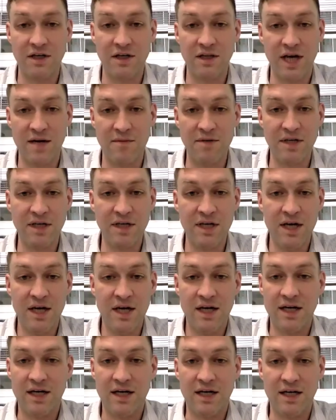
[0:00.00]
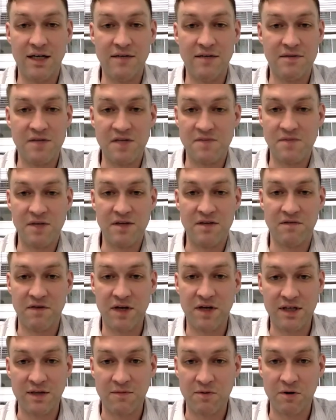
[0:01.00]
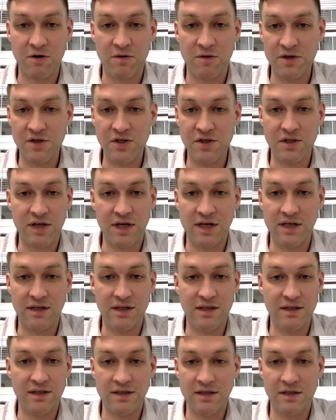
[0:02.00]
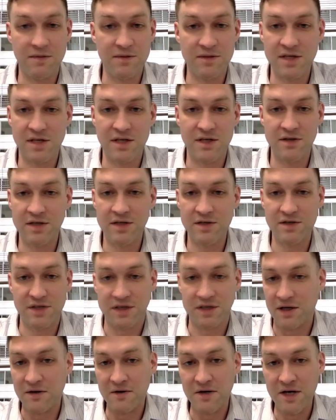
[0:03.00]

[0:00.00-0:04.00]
lobby, despite the fact that prohibition ended almost 100 years ago.